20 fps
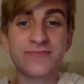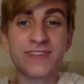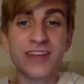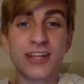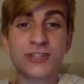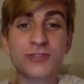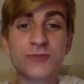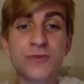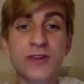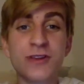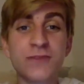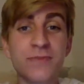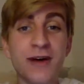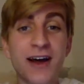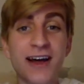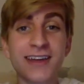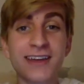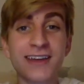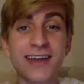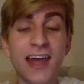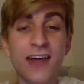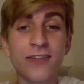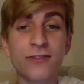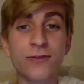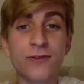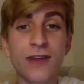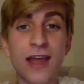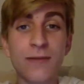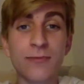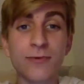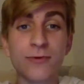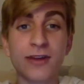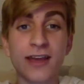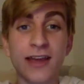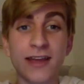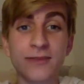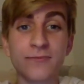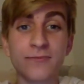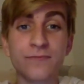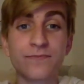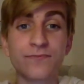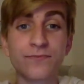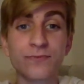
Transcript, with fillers: It's written by Katherine Applegate.